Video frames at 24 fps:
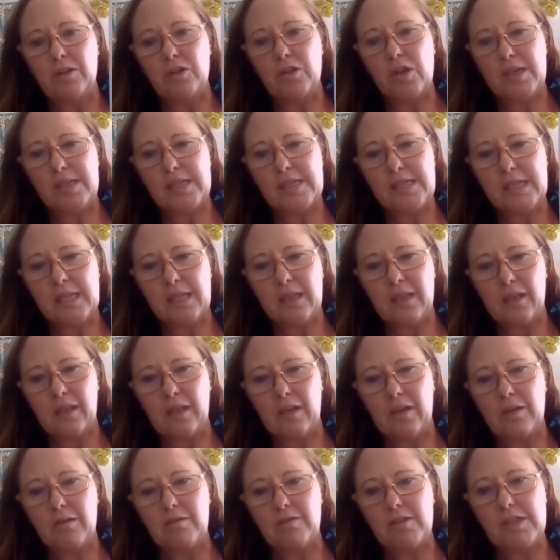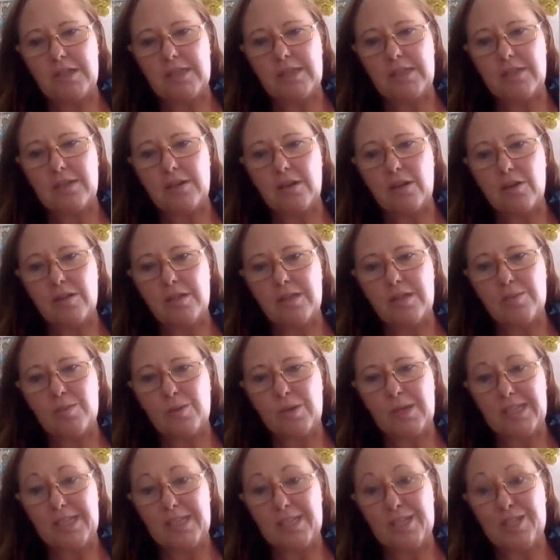Trust that the universe knows
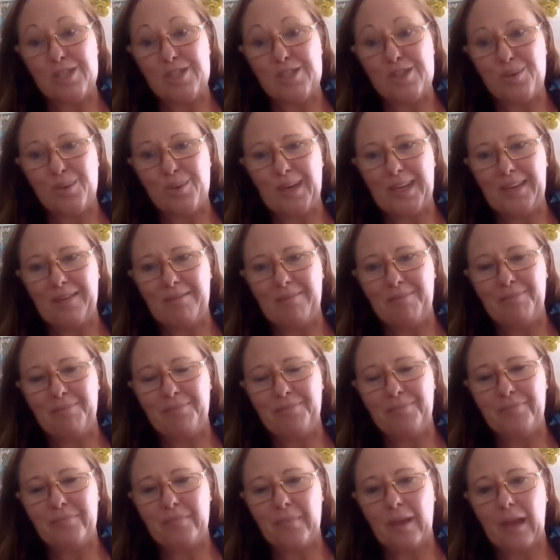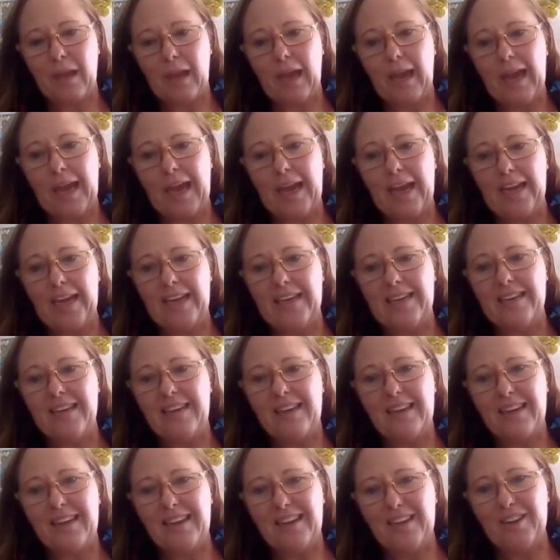what it's doing, and
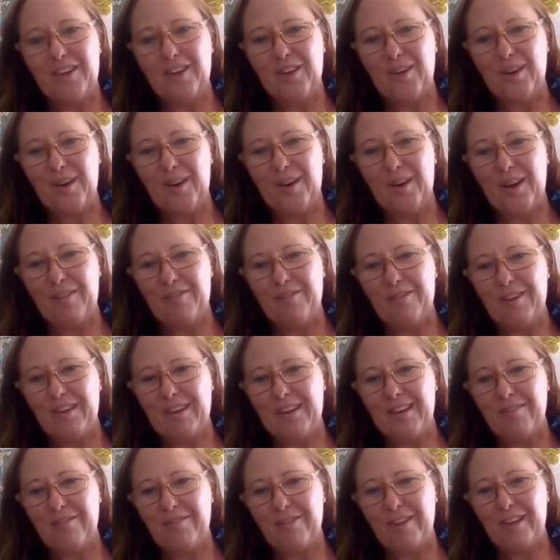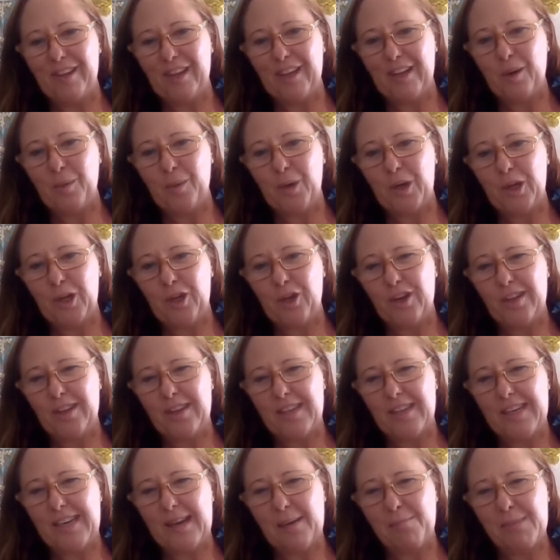I feel like I want to go to
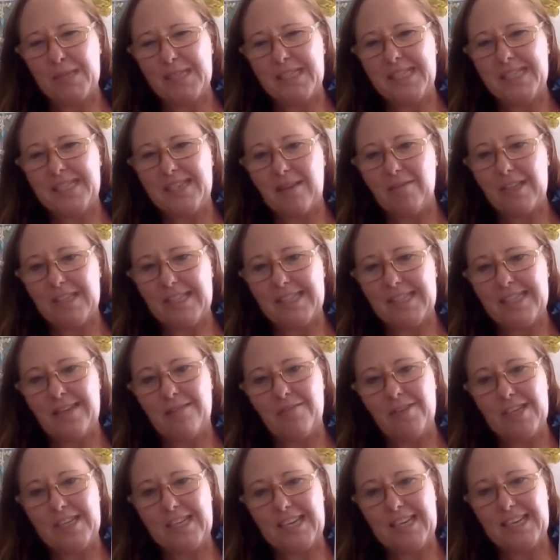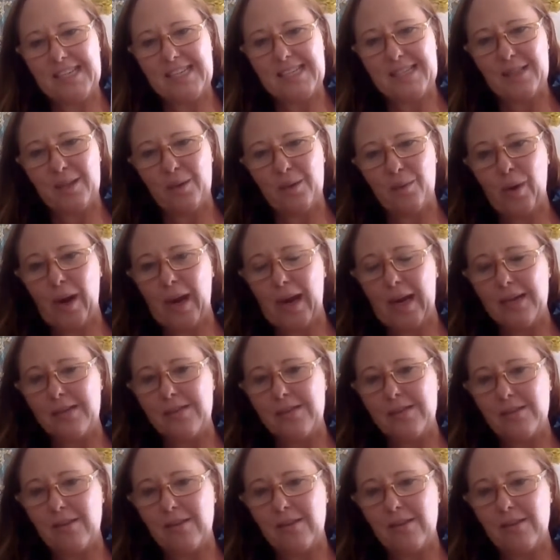the number 7 days in the week.